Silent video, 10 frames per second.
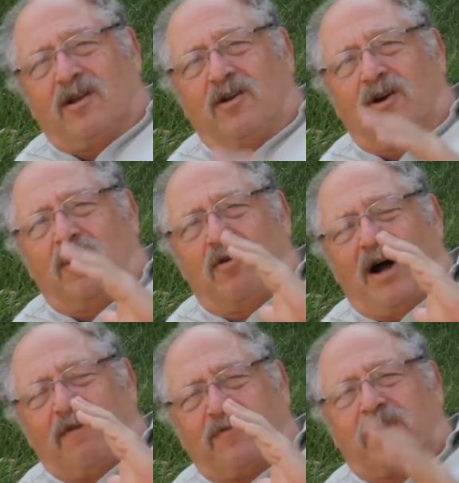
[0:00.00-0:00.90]
go
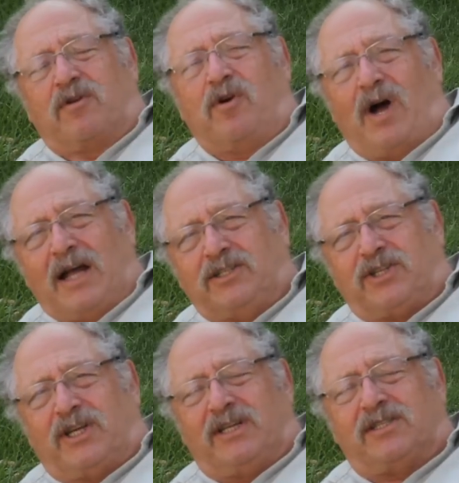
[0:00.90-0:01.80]
after your
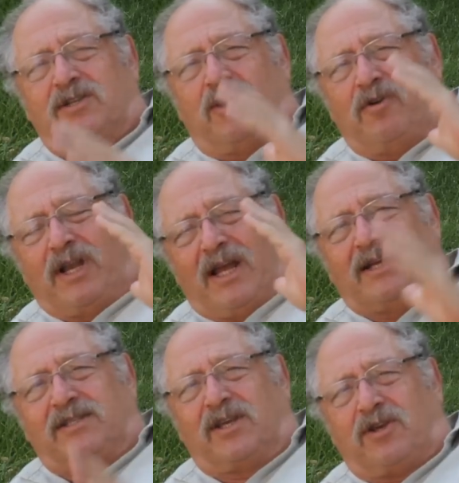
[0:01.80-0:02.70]
hunches, go and
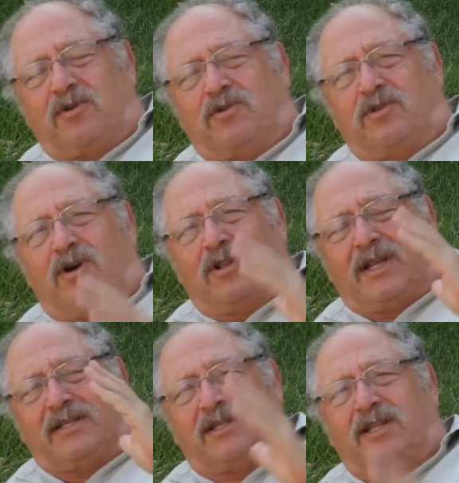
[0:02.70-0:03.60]
execute, don't
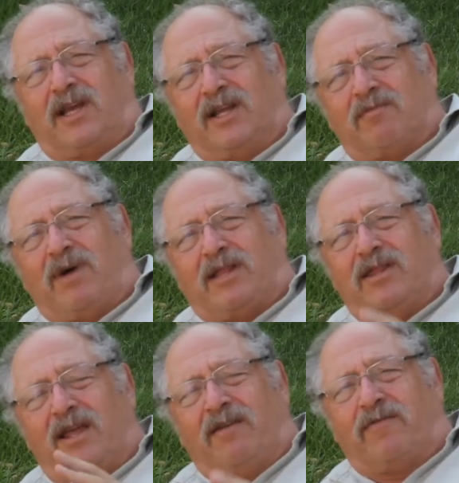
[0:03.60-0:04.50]
hesitate, but
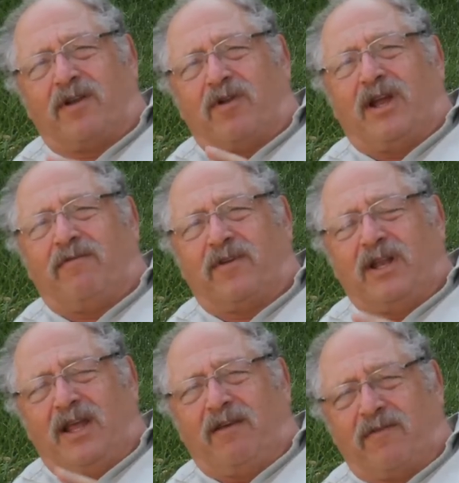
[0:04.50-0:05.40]
never, ever,
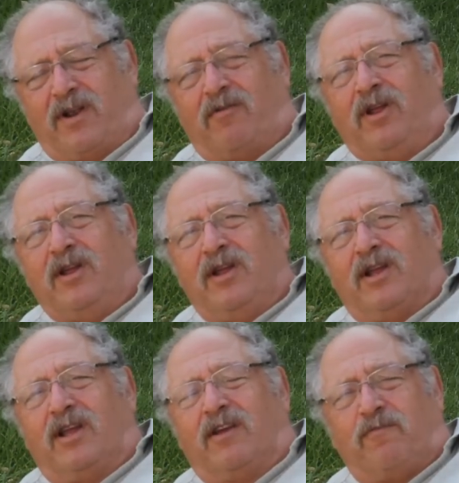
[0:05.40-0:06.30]
never
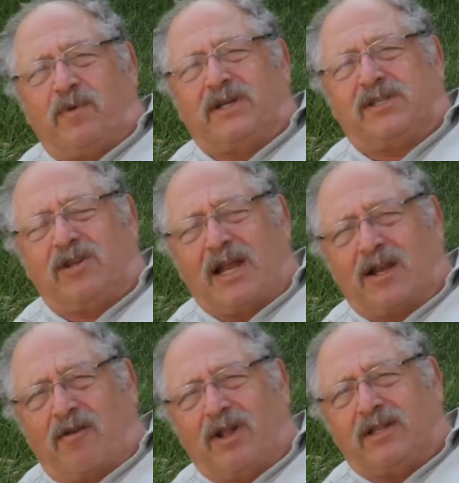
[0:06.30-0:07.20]
give personal
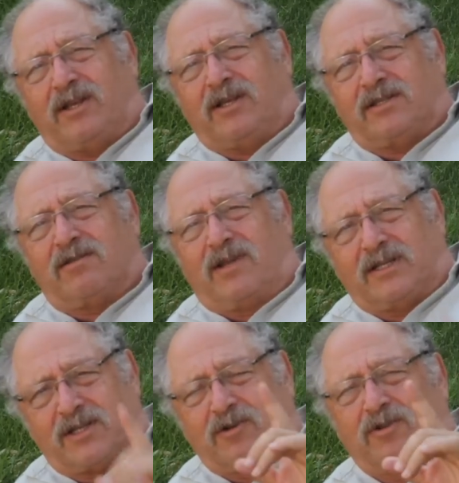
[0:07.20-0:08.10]
guarantees.
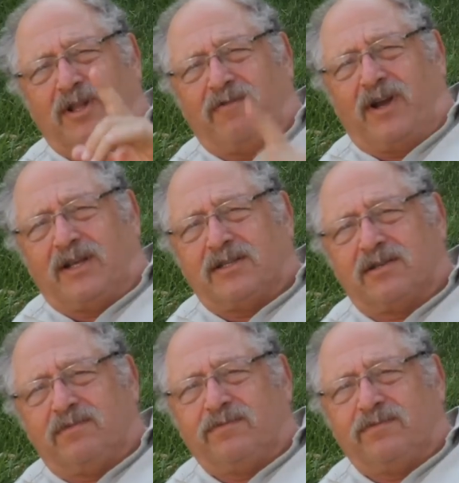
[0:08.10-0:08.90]
That's a good advice.